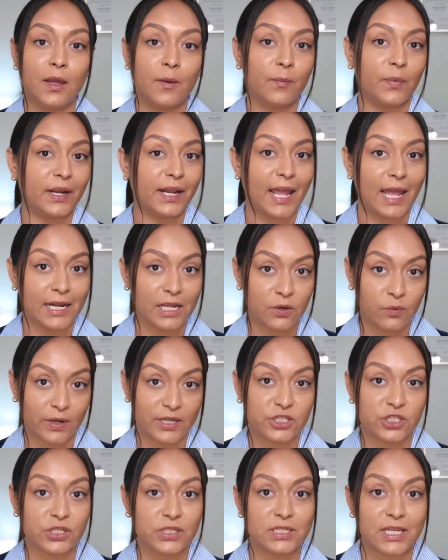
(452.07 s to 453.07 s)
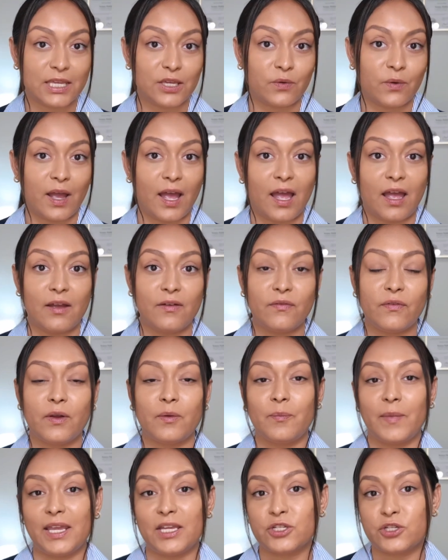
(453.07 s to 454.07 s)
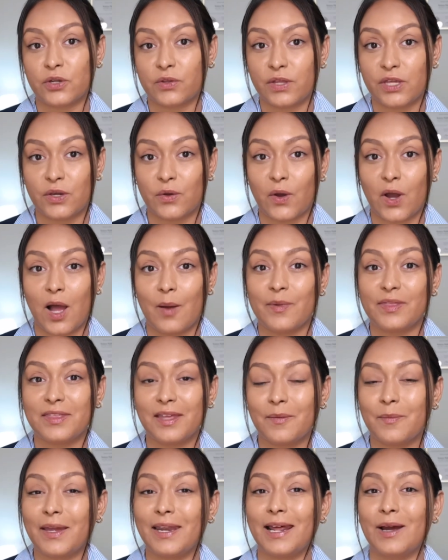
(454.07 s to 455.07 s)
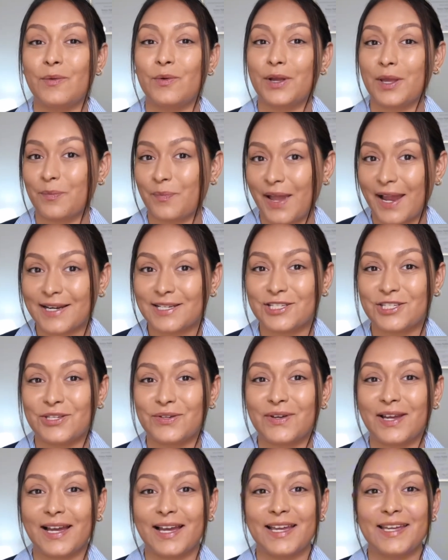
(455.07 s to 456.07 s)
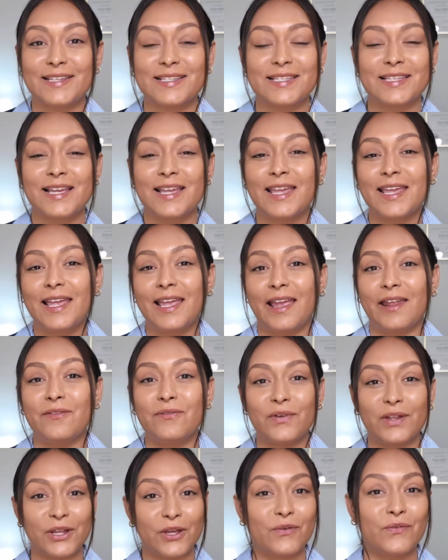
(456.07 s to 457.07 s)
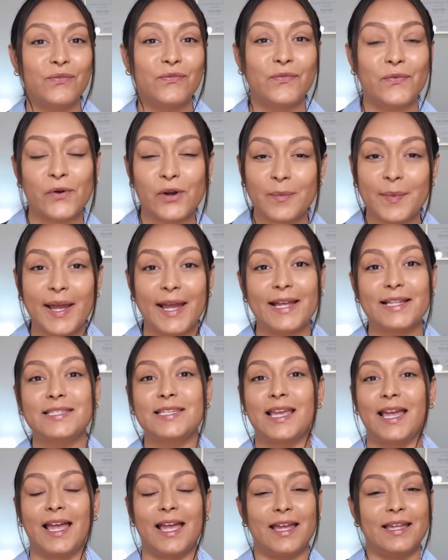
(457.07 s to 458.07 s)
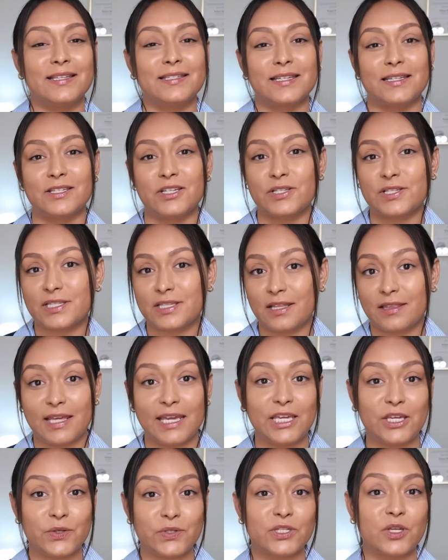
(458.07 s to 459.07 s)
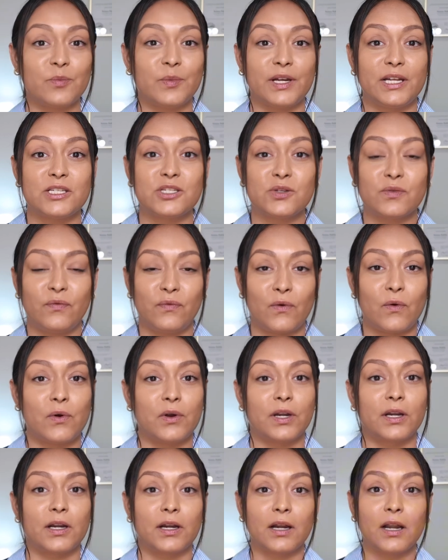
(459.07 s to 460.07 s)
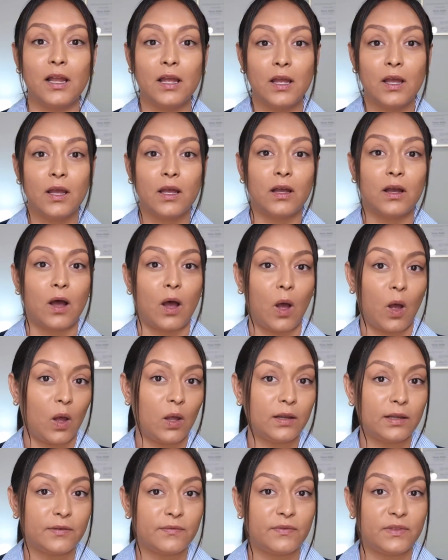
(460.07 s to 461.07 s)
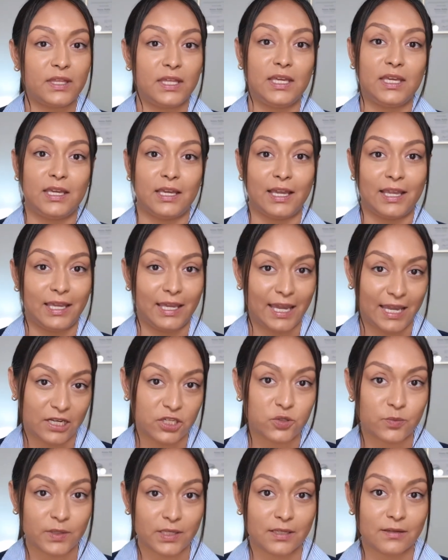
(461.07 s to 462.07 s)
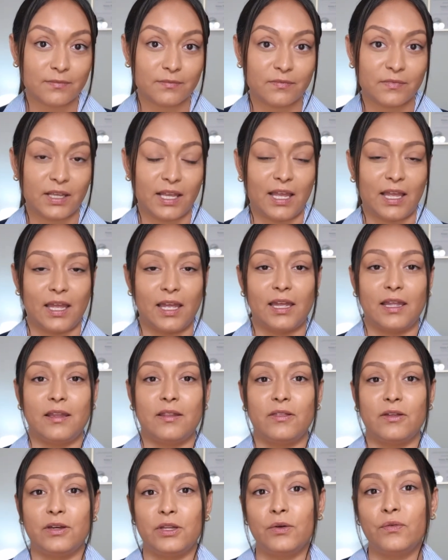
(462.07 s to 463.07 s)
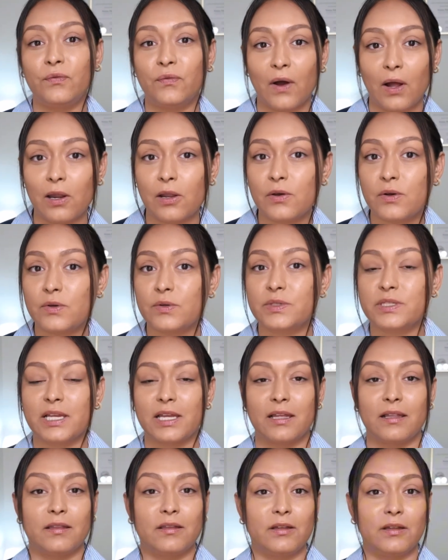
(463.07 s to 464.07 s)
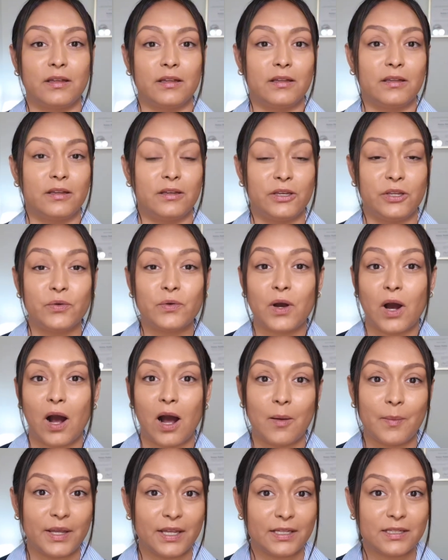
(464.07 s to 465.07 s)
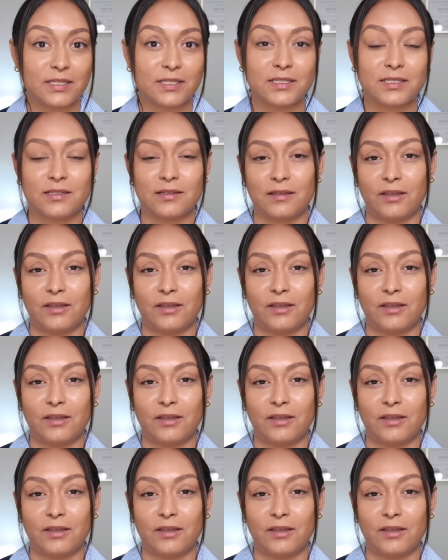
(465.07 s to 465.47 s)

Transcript: But any questions that you have, make sure that you comment them and I will get back to you guys in video format. And just thank you so much for all of the engagement and the new follows and the, the new comments.